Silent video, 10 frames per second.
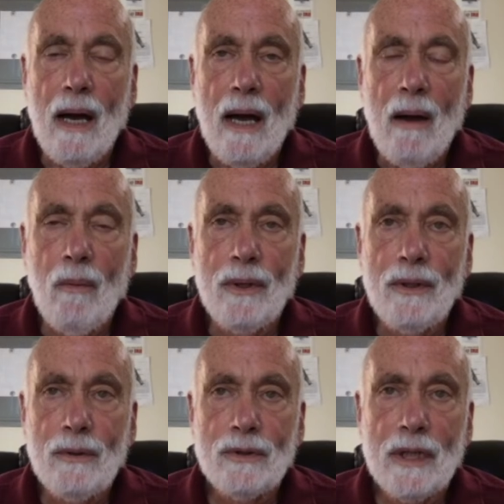when
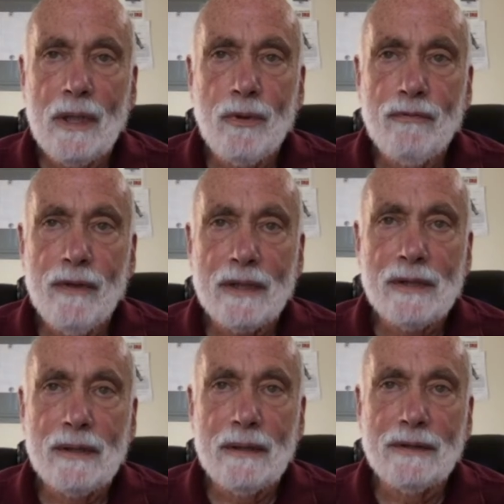you say
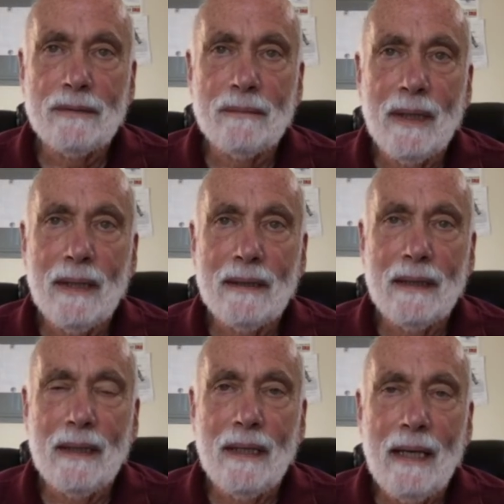perfectionism,
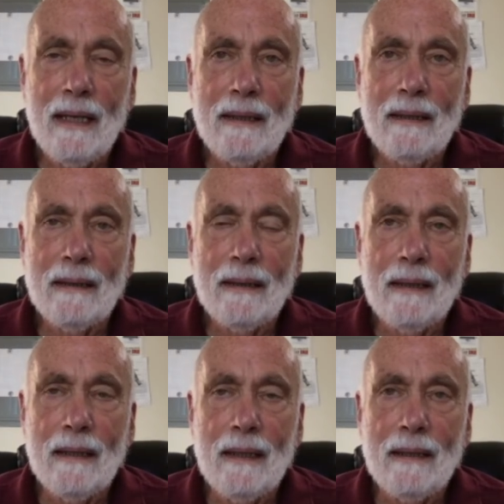and
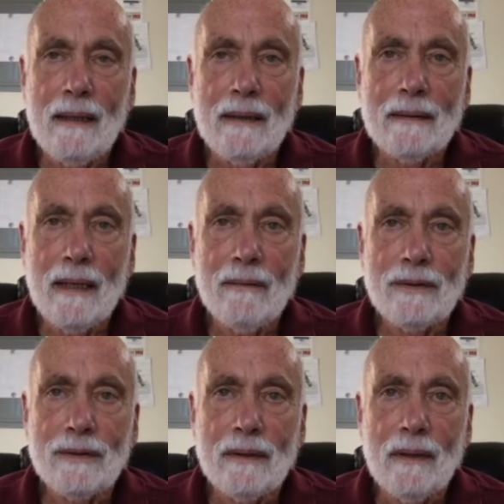it
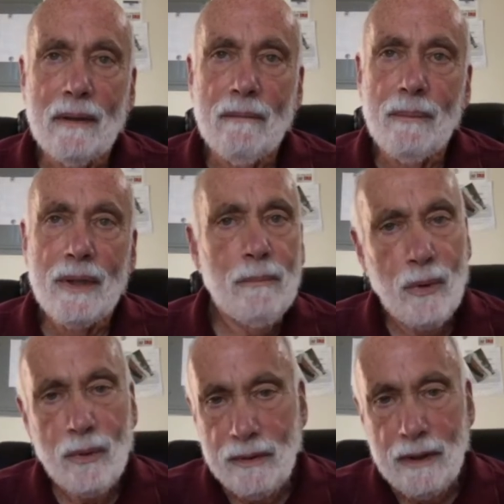carries a big
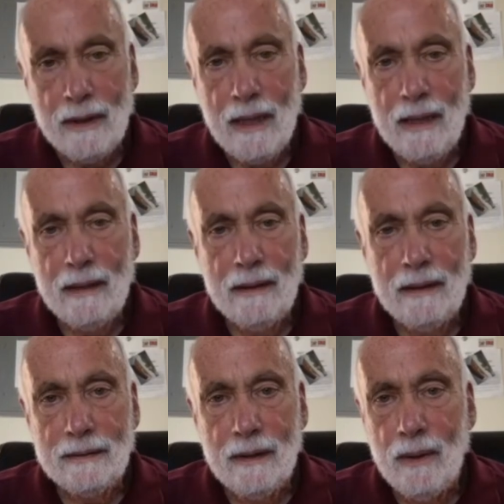burden, and
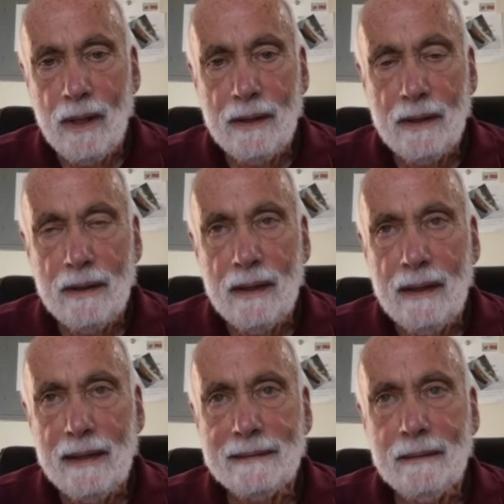
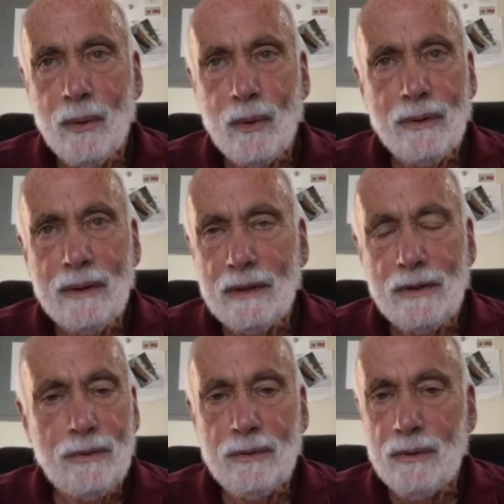it's a burden that
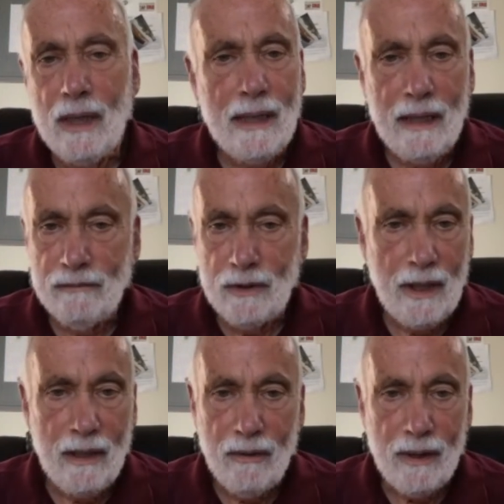you do not have to
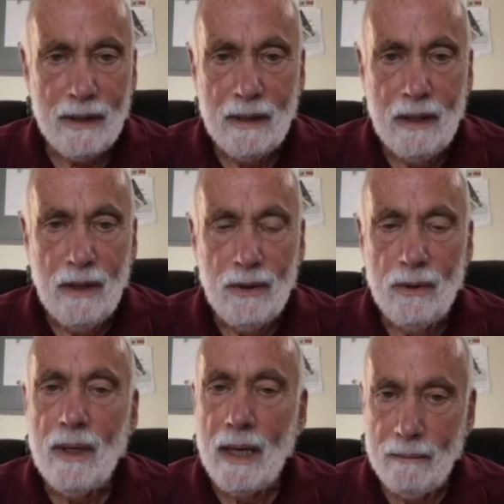carry. You
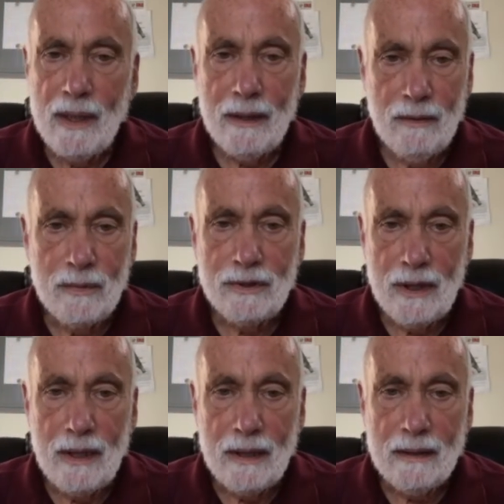can make a
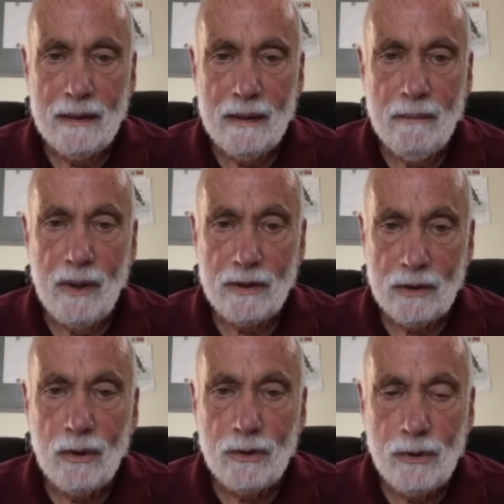mistake as
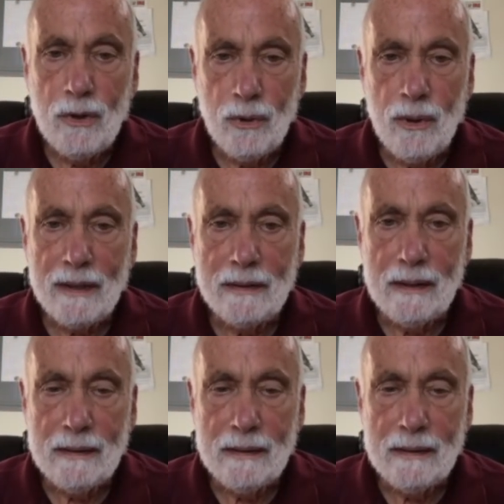long as you correct it.